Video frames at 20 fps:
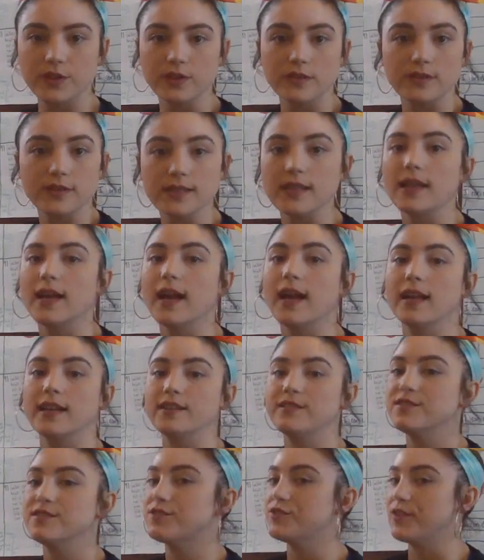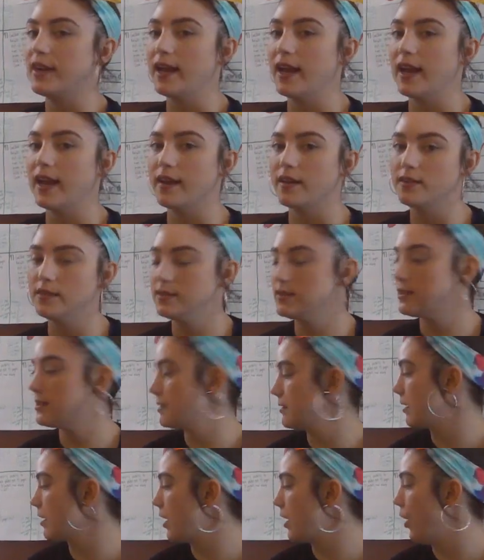do you see any straight
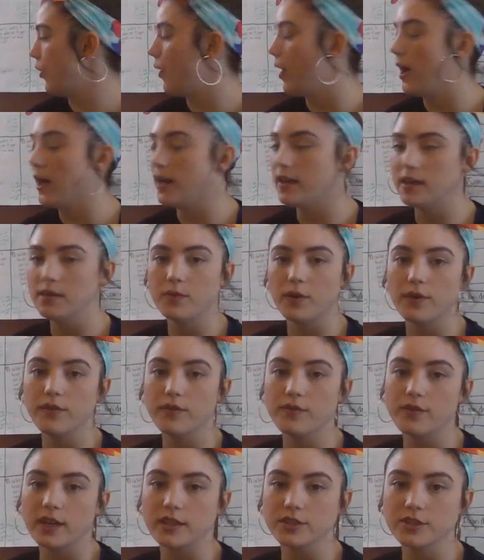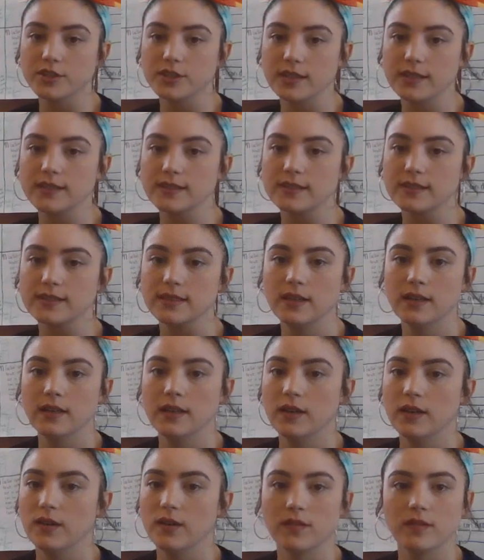angles that go on in both directions,
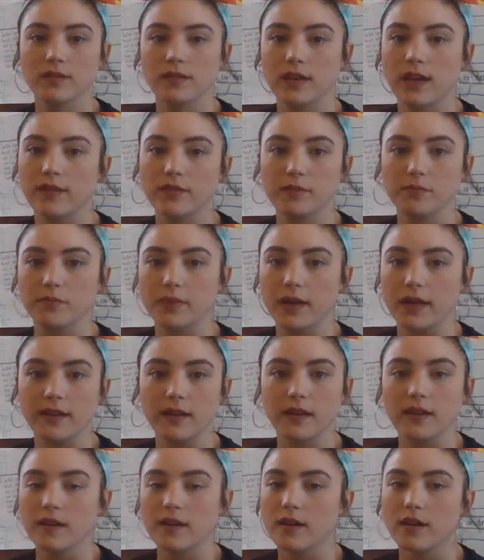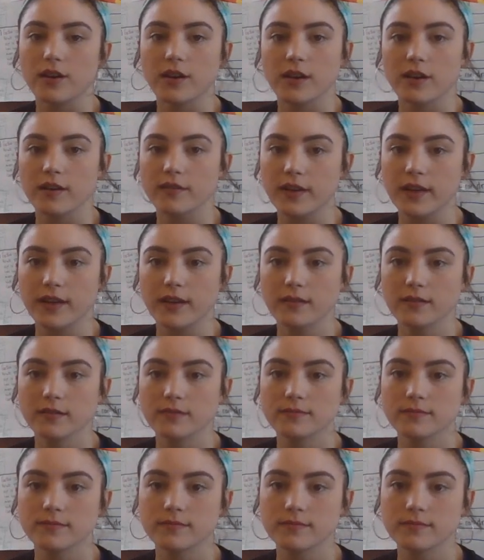never bending or curving?